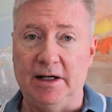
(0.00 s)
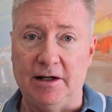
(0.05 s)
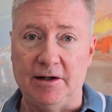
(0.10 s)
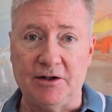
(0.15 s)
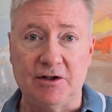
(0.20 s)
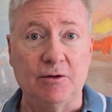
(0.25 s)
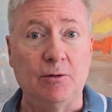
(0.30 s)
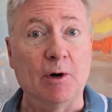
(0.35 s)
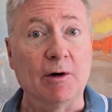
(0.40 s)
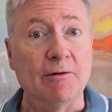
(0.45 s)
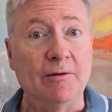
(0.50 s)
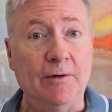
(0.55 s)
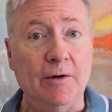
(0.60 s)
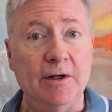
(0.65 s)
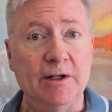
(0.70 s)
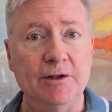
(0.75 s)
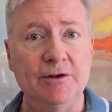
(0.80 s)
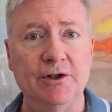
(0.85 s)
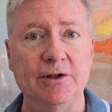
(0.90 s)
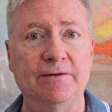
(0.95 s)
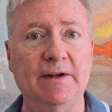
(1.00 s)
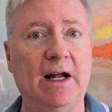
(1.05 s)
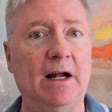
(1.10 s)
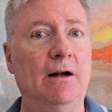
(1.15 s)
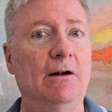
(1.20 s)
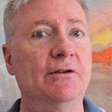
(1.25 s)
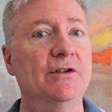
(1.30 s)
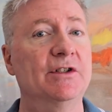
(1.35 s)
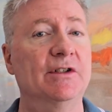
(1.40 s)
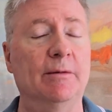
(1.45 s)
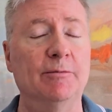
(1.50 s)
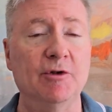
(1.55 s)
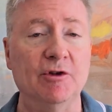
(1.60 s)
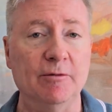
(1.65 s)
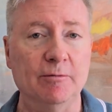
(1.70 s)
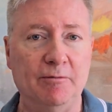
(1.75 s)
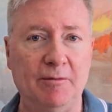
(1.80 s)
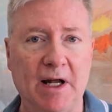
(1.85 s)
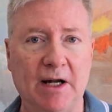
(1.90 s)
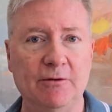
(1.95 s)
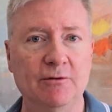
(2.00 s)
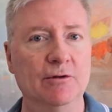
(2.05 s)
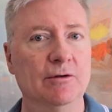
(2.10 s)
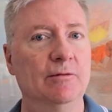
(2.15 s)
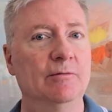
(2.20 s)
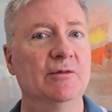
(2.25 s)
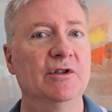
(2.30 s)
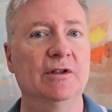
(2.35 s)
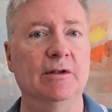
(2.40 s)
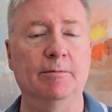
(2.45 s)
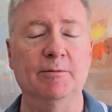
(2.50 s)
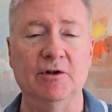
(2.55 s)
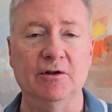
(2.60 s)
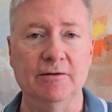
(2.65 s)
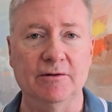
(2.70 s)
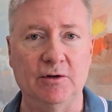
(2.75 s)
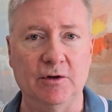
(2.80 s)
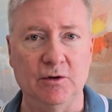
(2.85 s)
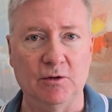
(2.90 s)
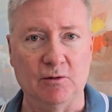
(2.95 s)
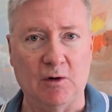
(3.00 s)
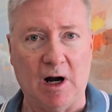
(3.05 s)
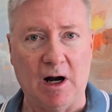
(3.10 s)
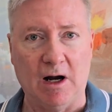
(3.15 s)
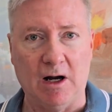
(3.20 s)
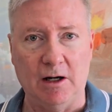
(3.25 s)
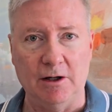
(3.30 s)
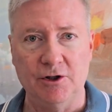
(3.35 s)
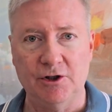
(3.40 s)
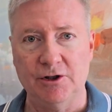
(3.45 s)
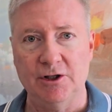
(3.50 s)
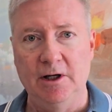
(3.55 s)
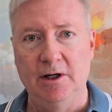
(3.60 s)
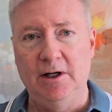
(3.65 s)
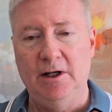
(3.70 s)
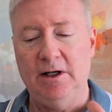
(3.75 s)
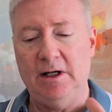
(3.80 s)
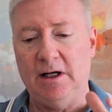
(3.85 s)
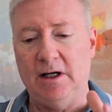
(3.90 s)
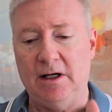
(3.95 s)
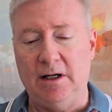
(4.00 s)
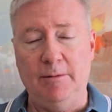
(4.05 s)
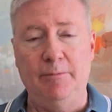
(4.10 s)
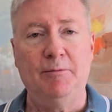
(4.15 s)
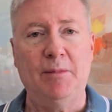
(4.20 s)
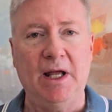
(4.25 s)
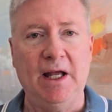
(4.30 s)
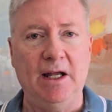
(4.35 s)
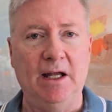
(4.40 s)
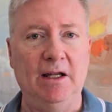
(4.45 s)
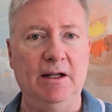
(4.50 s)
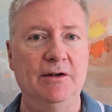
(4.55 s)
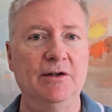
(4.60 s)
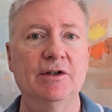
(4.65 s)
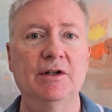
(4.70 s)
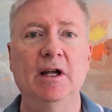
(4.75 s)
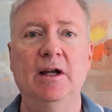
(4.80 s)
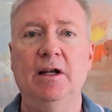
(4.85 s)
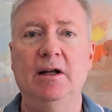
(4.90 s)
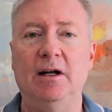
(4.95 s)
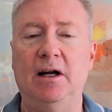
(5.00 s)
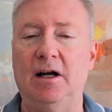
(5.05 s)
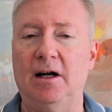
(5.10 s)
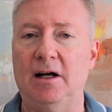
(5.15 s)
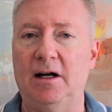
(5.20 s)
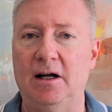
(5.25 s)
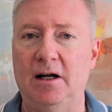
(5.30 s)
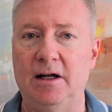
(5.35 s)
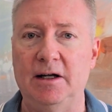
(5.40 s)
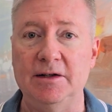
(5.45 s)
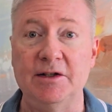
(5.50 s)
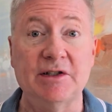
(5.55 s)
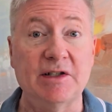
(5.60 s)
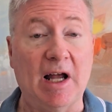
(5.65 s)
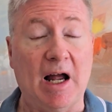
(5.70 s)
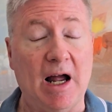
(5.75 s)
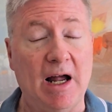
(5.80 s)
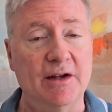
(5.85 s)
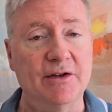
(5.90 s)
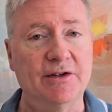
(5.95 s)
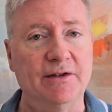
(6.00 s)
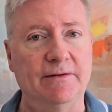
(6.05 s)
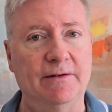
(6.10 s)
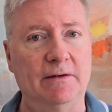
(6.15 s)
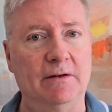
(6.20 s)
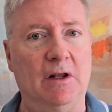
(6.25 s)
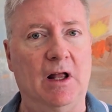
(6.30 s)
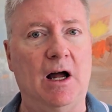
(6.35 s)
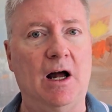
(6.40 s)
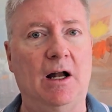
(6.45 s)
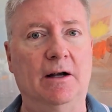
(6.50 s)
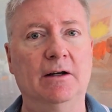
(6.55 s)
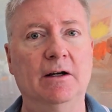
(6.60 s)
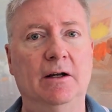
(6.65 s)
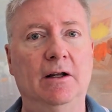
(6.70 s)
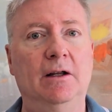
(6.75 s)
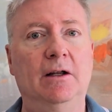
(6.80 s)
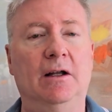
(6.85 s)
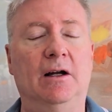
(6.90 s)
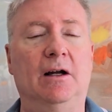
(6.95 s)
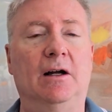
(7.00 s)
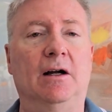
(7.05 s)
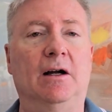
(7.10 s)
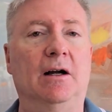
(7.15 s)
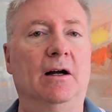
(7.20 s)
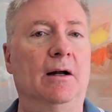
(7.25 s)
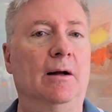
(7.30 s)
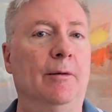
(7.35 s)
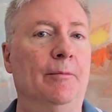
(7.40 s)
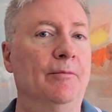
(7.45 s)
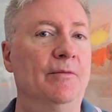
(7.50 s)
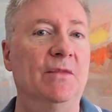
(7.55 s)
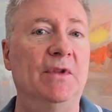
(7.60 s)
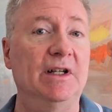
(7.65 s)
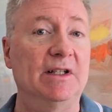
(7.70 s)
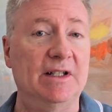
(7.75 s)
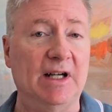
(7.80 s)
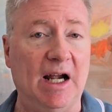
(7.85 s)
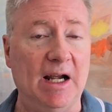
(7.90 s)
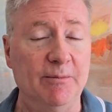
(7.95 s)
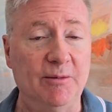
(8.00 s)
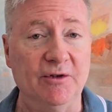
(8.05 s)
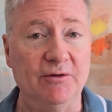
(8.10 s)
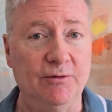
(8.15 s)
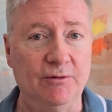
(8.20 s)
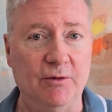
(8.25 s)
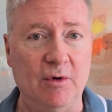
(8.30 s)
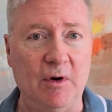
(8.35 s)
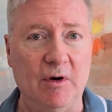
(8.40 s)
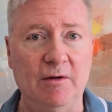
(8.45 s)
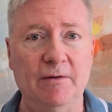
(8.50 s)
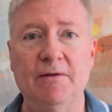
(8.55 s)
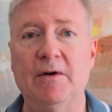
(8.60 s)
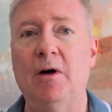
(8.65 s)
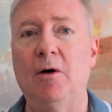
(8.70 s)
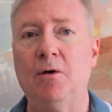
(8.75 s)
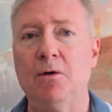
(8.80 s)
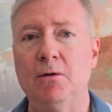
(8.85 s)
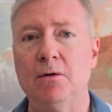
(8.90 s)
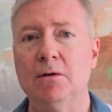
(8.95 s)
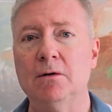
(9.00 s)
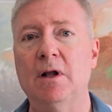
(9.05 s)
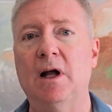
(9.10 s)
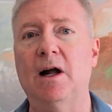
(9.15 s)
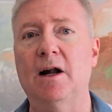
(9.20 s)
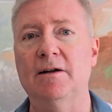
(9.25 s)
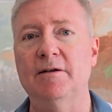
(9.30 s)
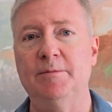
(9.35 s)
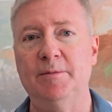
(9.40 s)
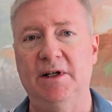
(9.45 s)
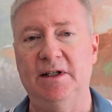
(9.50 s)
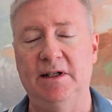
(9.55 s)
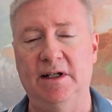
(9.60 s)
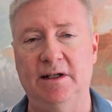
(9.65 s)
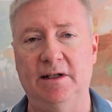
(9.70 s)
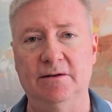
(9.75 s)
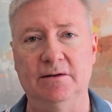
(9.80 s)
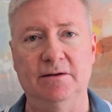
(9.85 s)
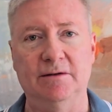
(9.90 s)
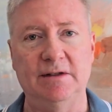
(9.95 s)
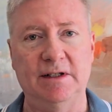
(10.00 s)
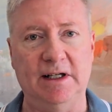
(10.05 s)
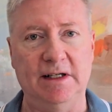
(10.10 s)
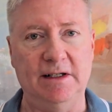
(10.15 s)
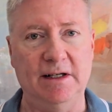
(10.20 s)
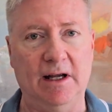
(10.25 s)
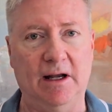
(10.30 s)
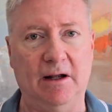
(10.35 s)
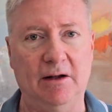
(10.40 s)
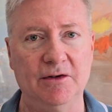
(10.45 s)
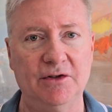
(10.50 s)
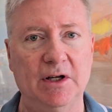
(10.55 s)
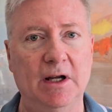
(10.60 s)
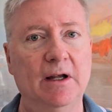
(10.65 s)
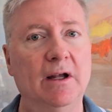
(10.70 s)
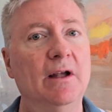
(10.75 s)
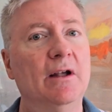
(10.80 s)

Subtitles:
square footage of house, number of bedrooms, number of garage bays, size of the lot, the type of roof, a whole lot of particular details.